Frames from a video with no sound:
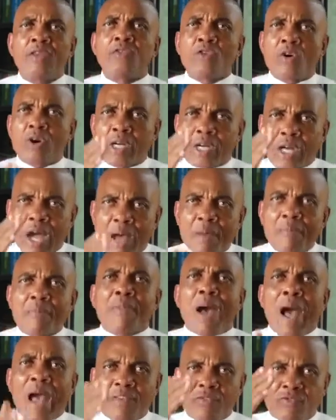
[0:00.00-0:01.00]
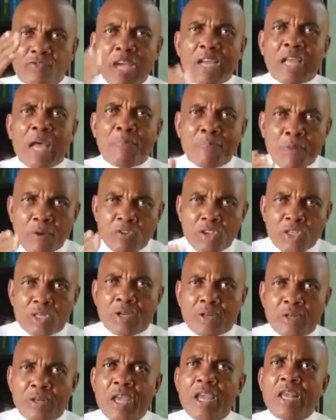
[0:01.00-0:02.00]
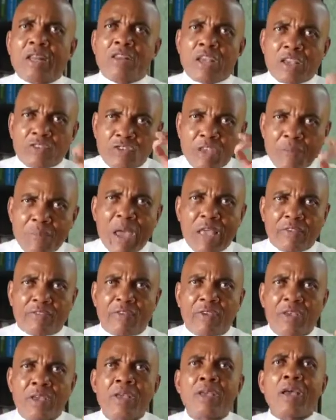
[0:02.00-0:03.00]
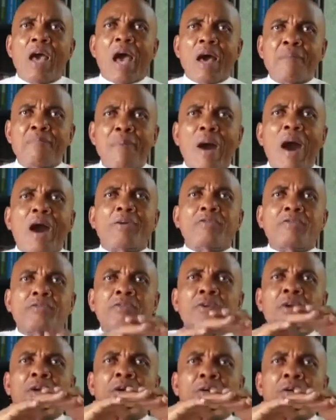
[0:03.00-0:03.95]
to come and take a position in this debate about